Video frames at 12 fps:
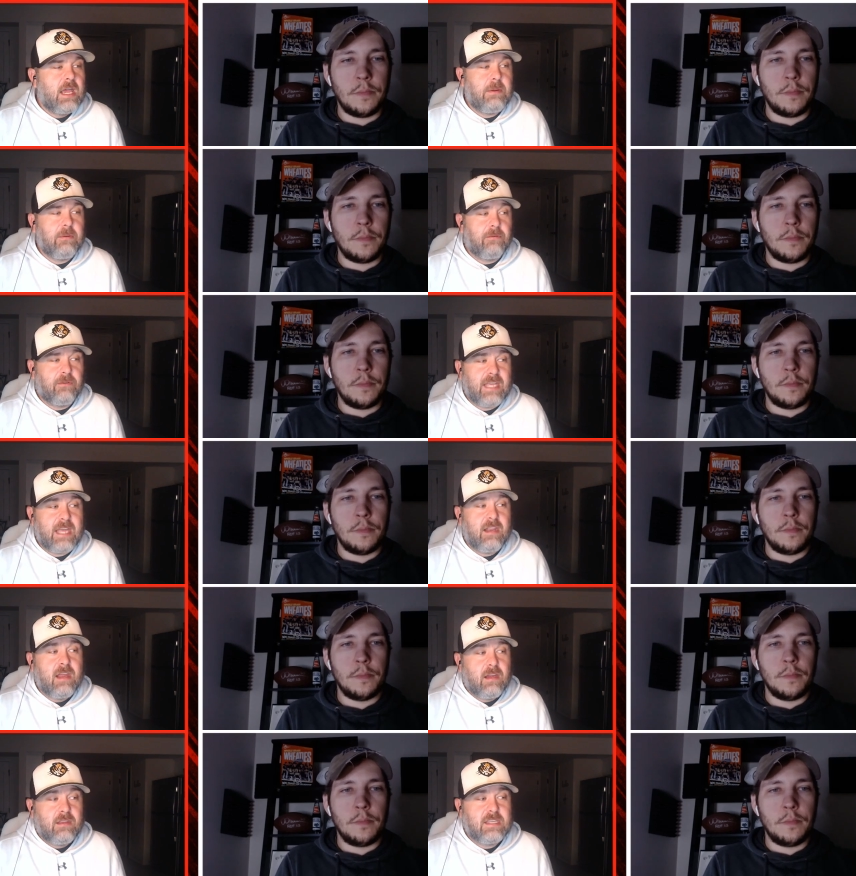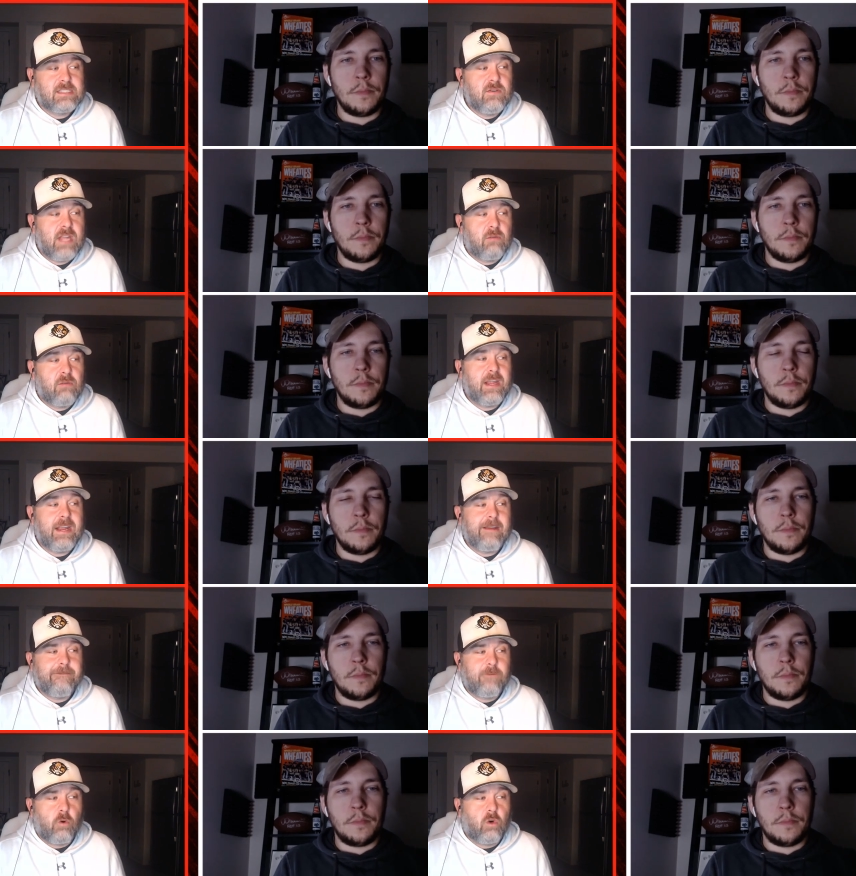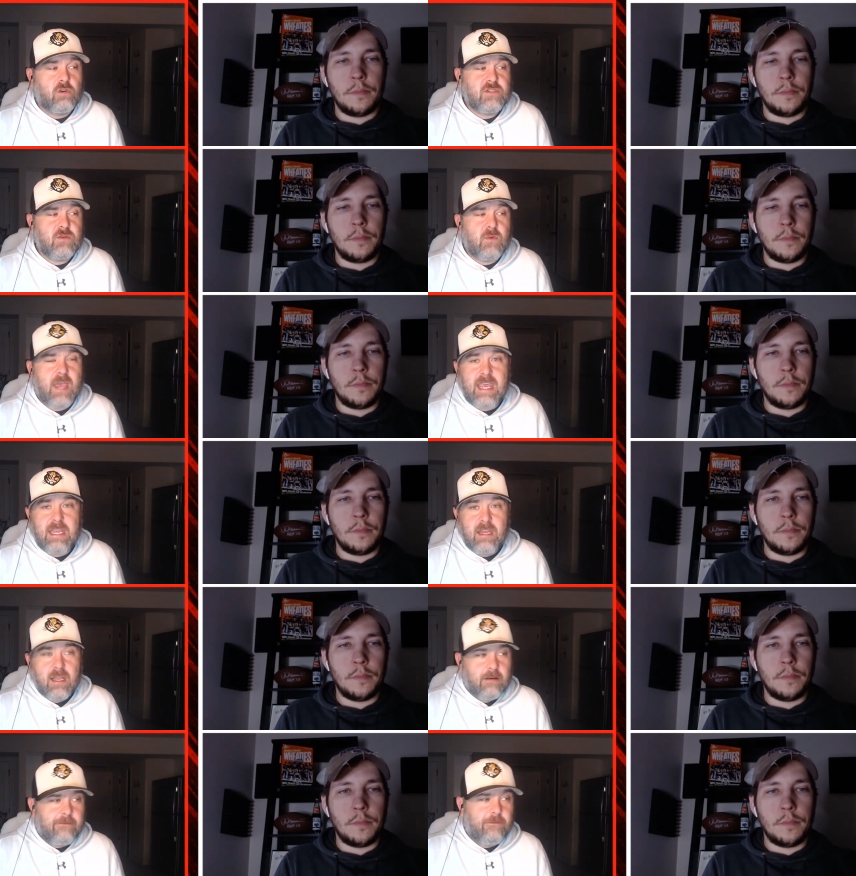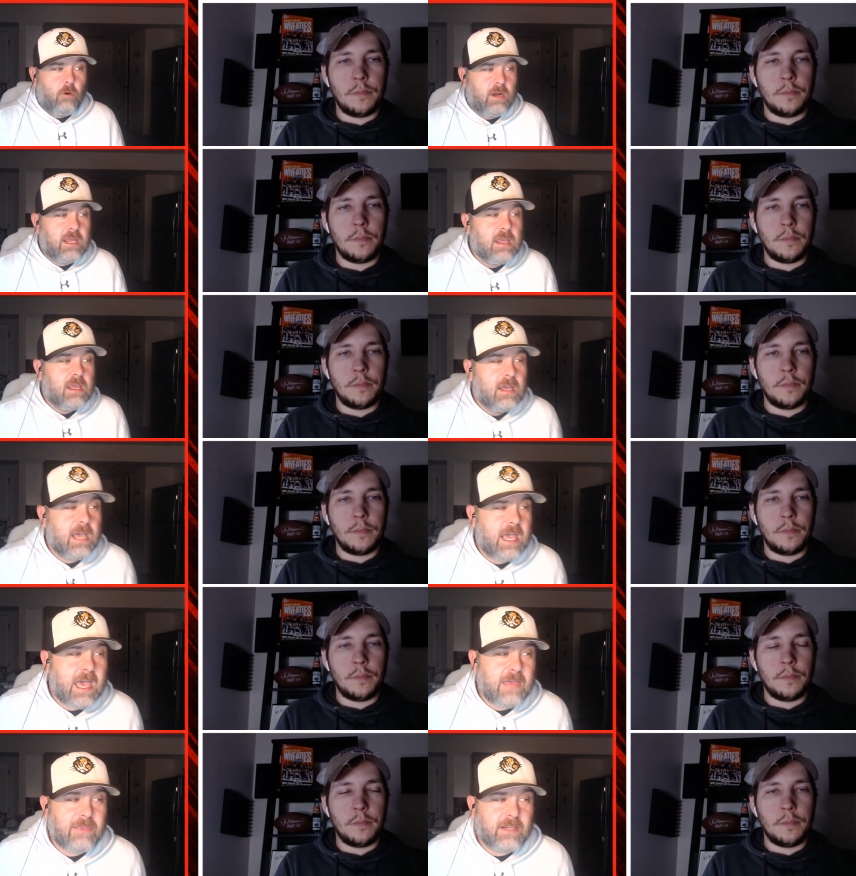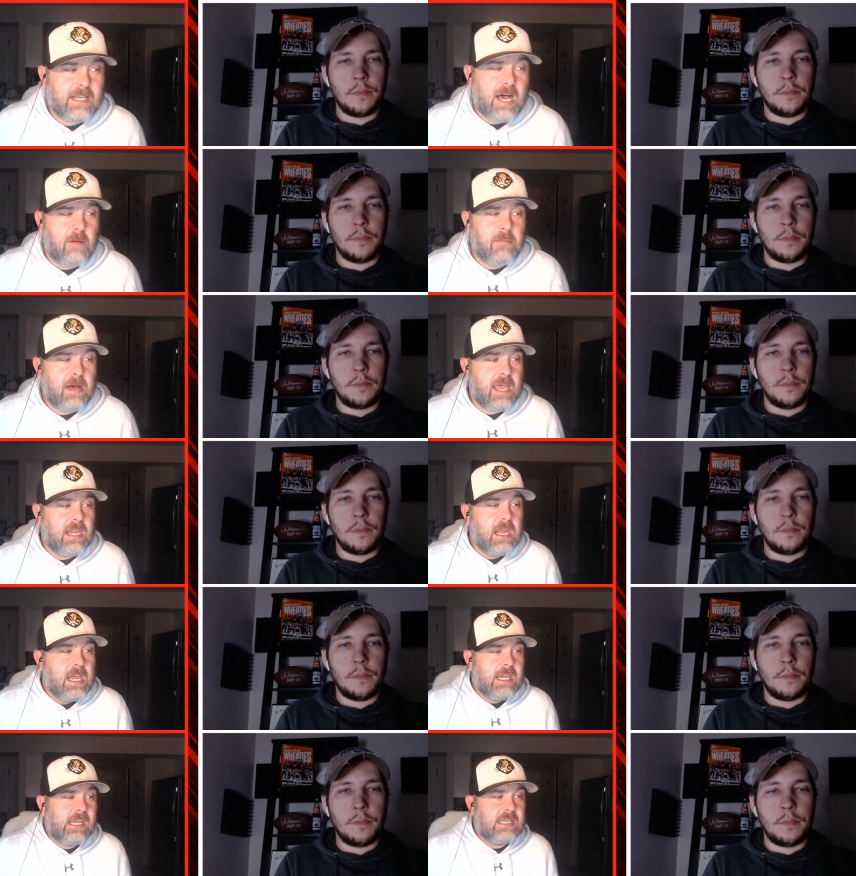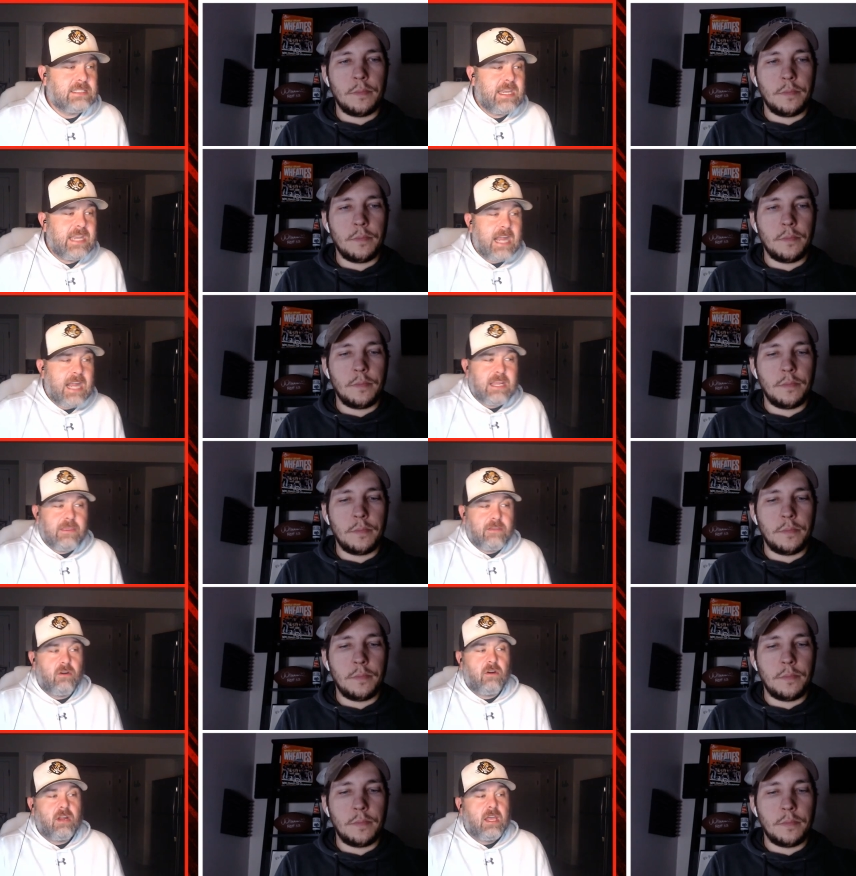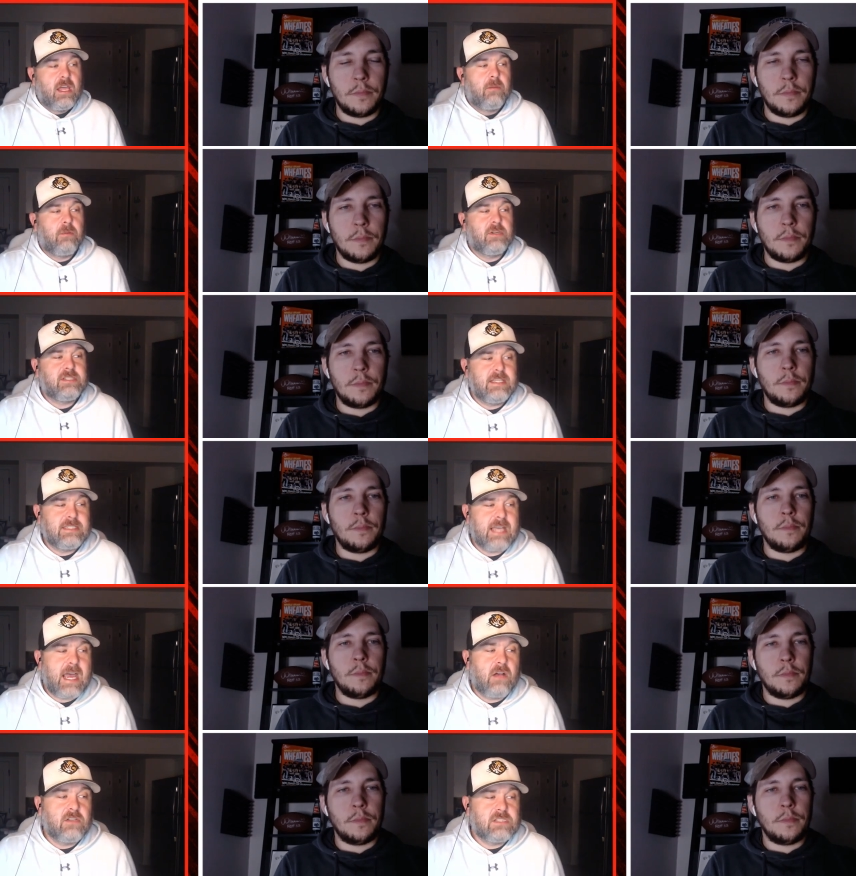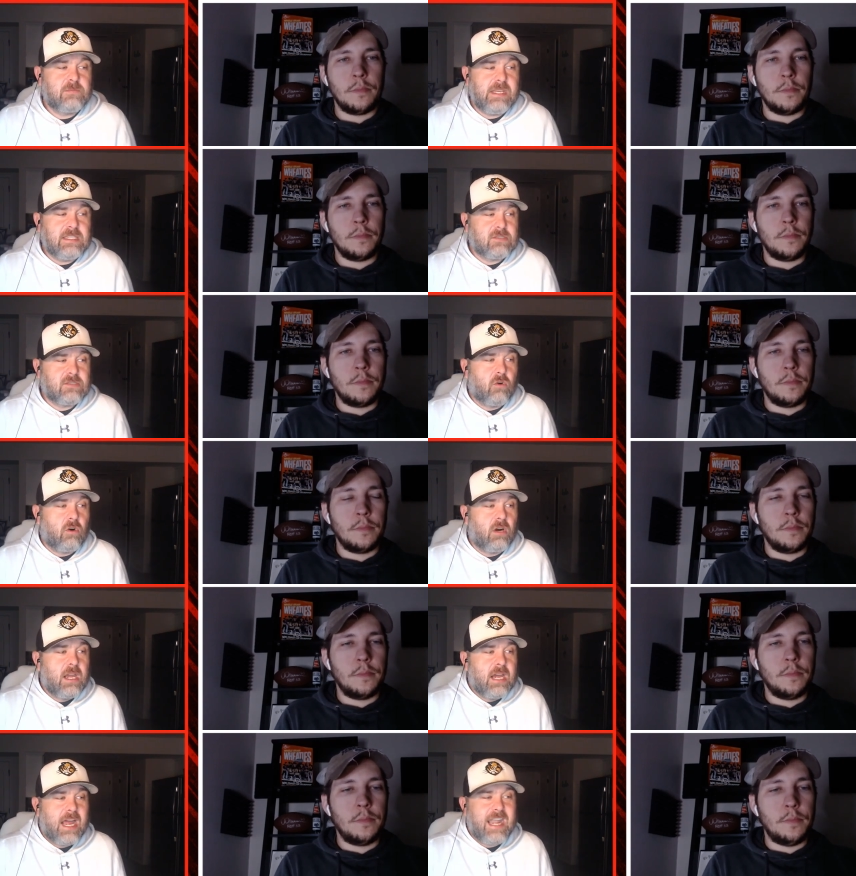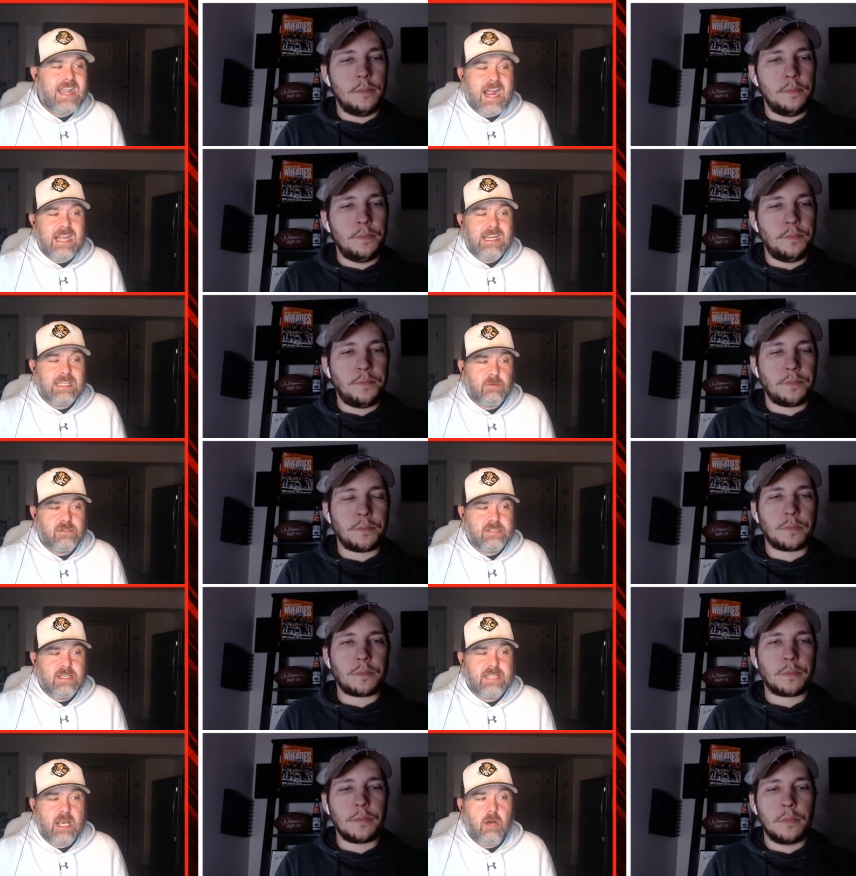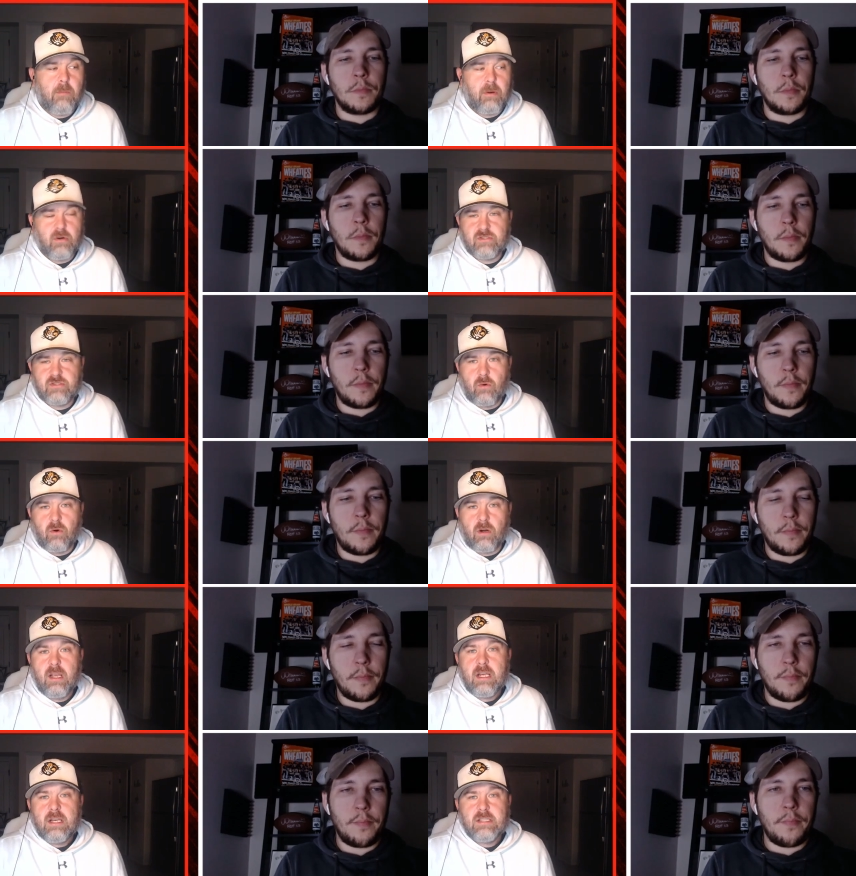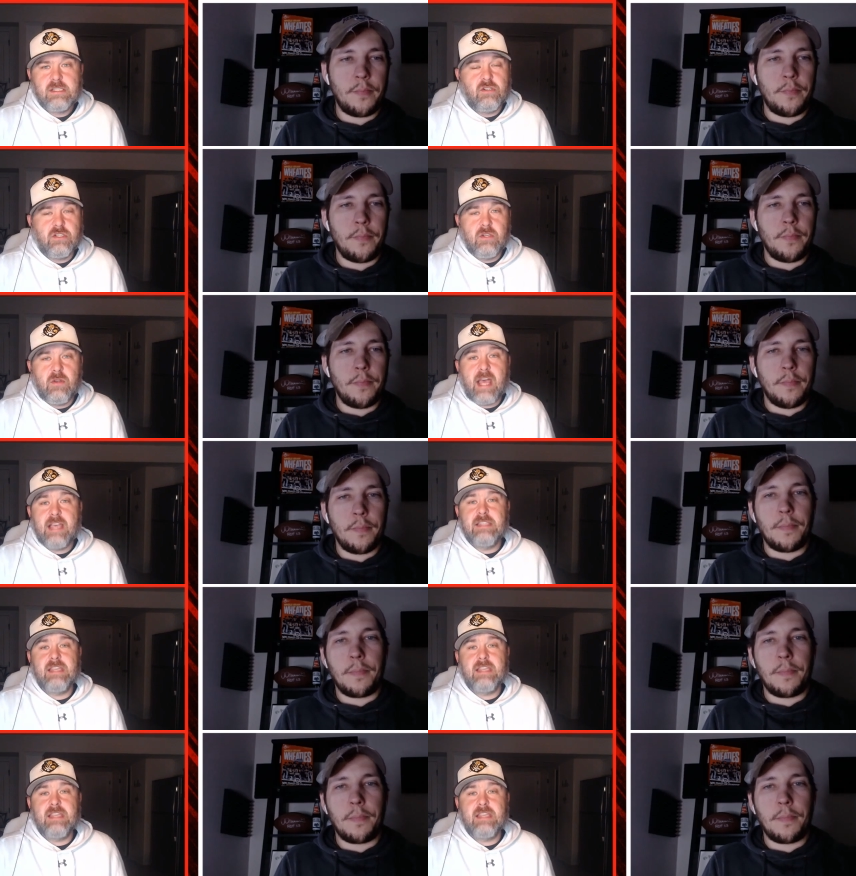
Speaker 1: People forget this dude had read a 4.28 40 at the combine. He has a 93rd percentile speed score, a 90th percentile burst score. So dude